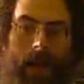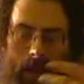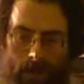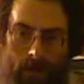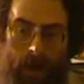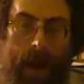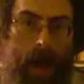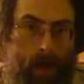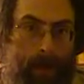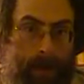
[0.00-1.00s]
You can
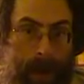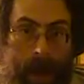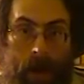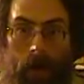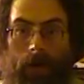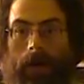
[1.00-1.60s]
help him out